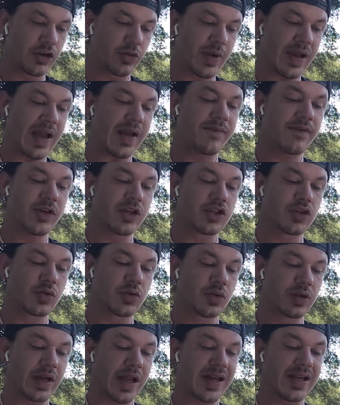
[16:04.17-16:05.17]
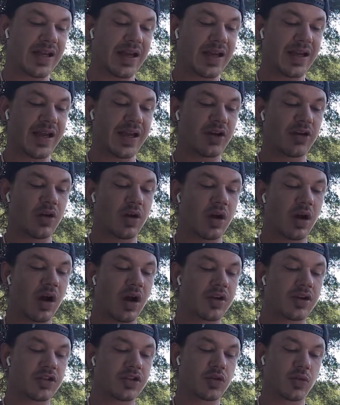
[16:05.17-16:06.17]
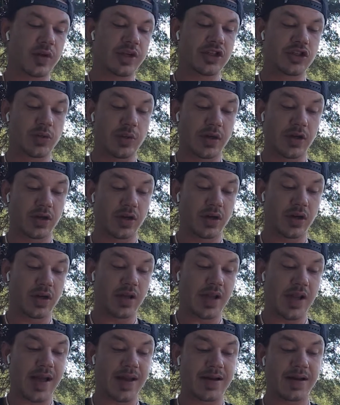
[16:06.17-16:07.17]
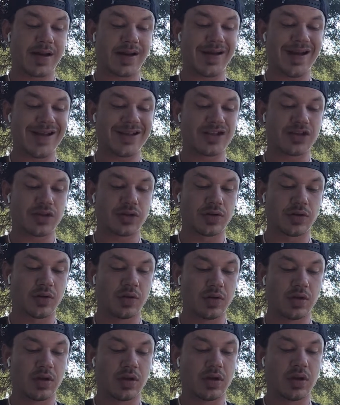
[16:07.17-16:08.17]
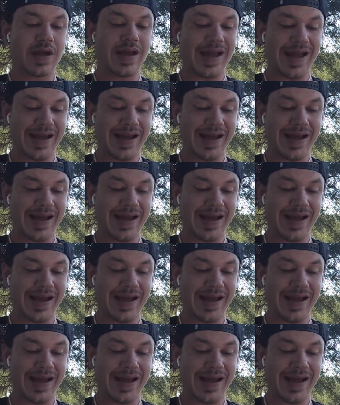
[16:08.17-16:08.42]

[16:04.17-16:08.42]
to create a visual and inner auditory trigger and external